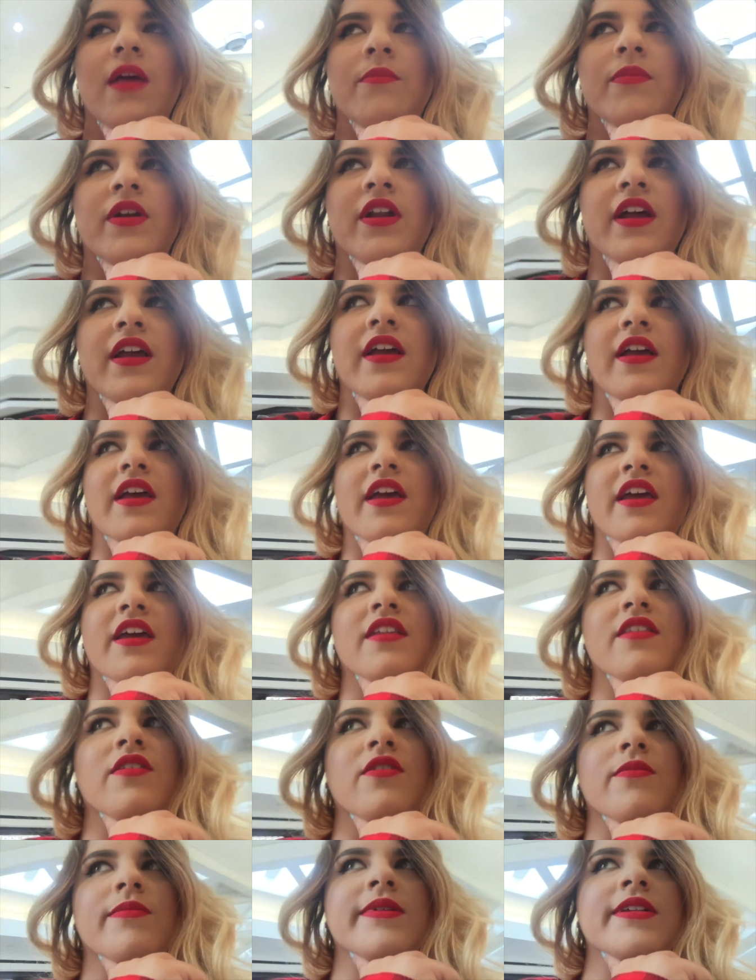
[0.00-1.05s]
but I
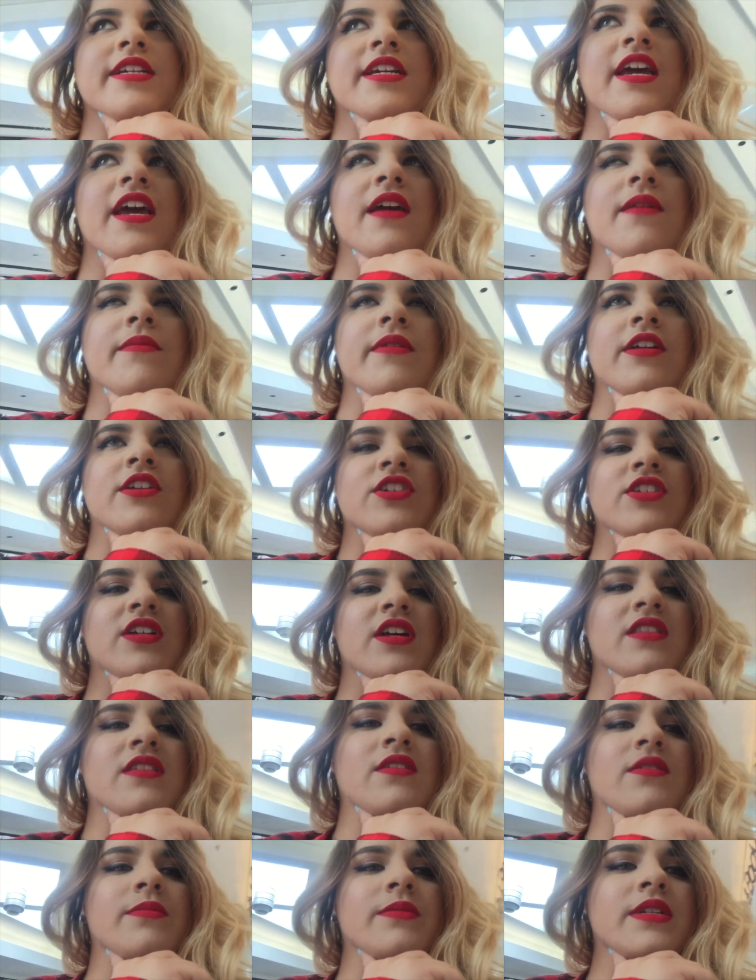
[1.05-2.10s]
and Urban Decay, but I just
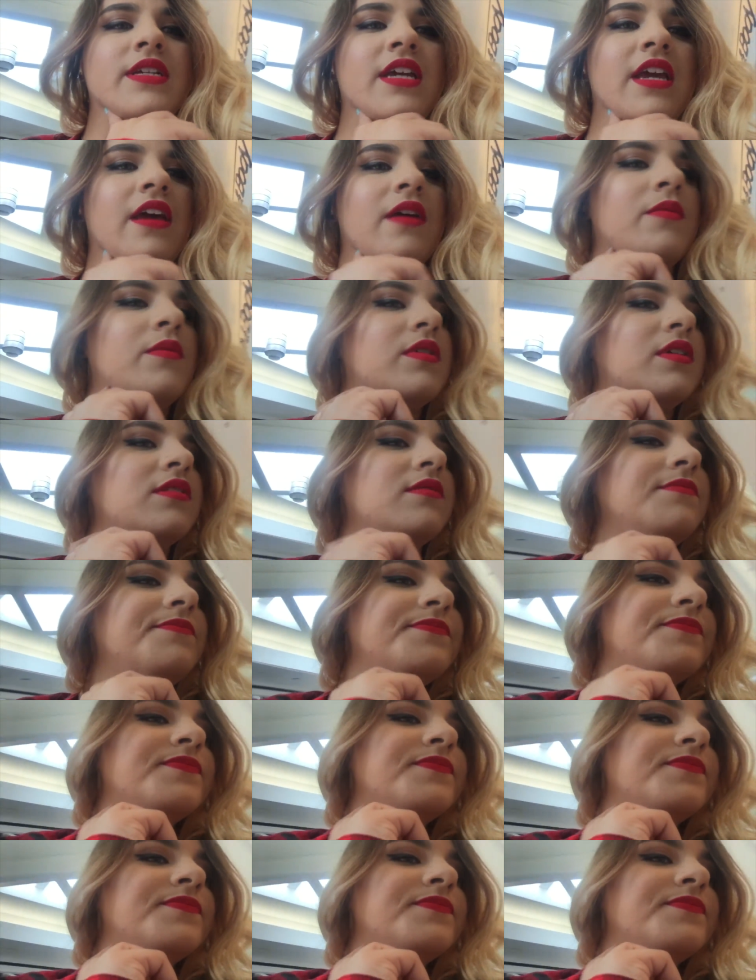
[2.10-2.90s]
got the Urban Decay one.